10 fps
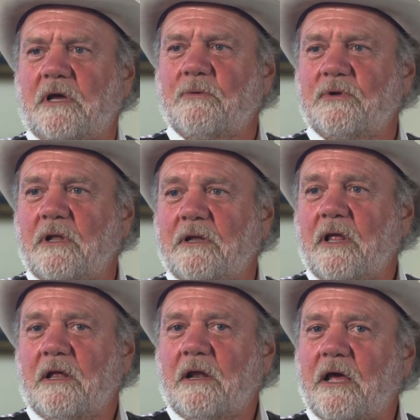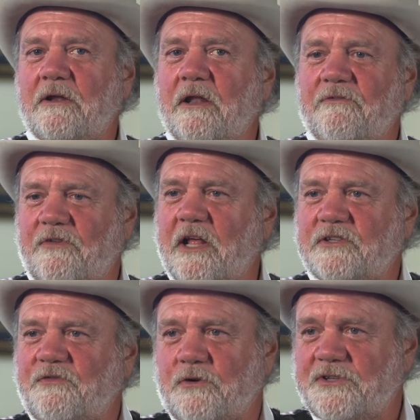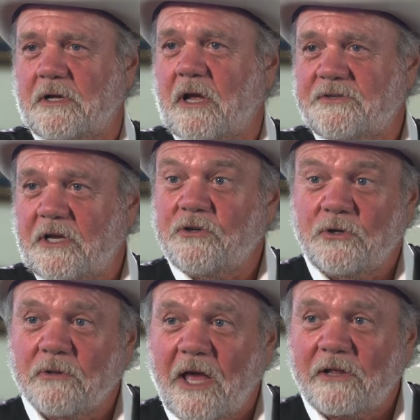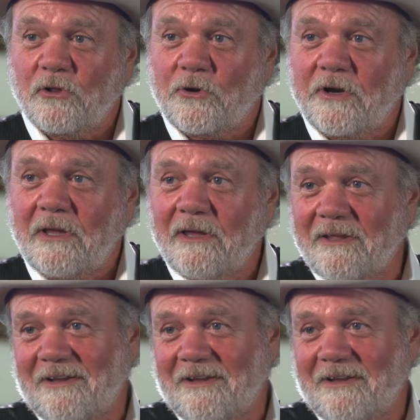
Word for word: I would like, and that's the first thing I say, do you like learning?